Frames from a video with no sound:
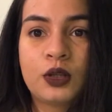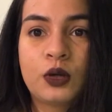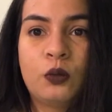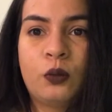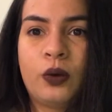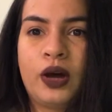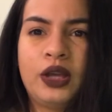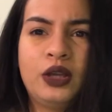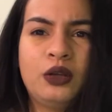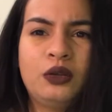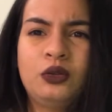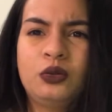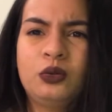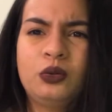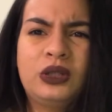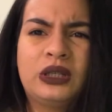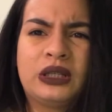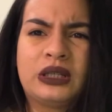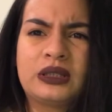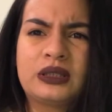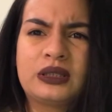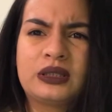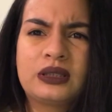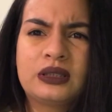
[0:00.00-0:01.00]
why you do
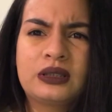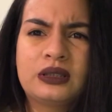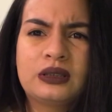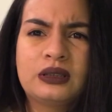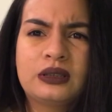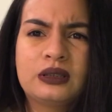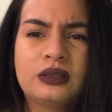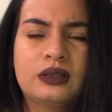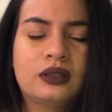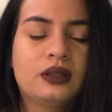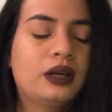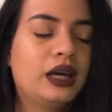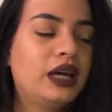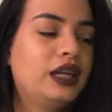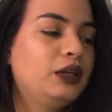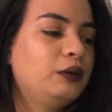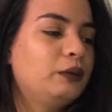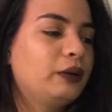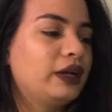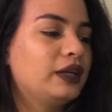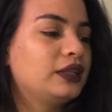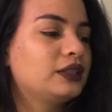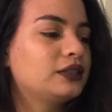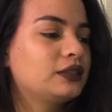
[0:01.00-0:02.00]
this?
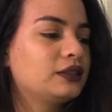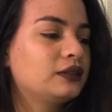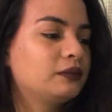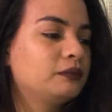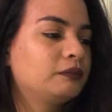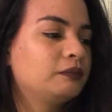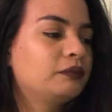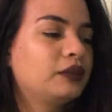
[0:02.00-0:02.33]
Anyways,